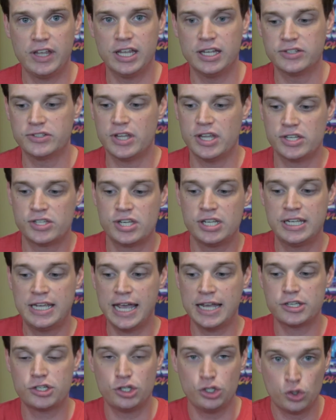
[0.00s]
is to
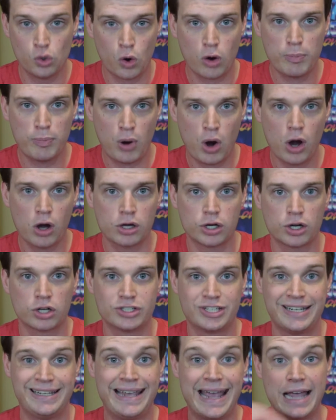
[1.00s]
get your partner
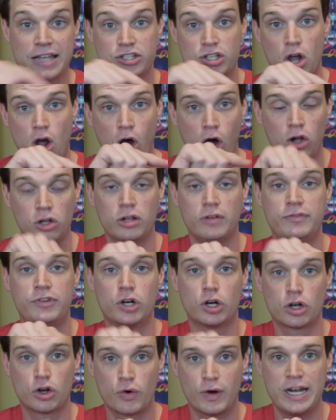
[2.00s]
to guess all of
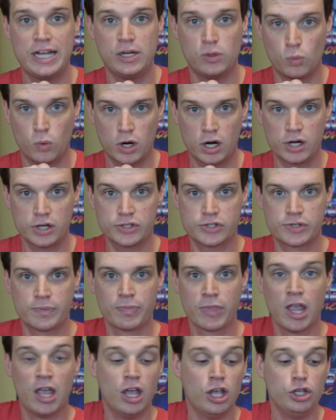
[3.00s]
your green
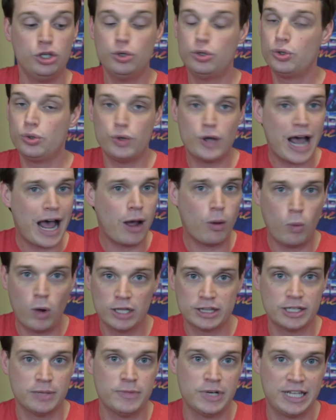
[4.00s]
words. You do not
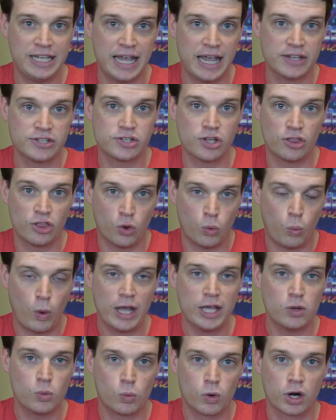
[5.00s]
want them to guess the
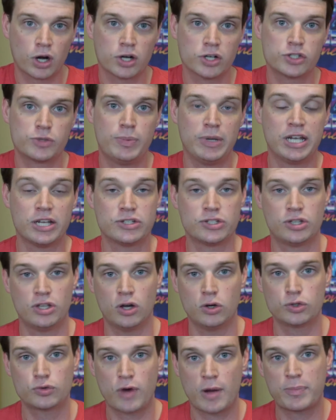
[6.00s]
white words because
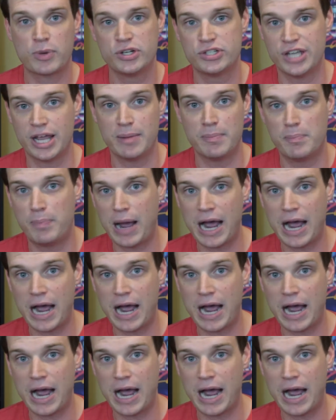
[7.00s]
those represent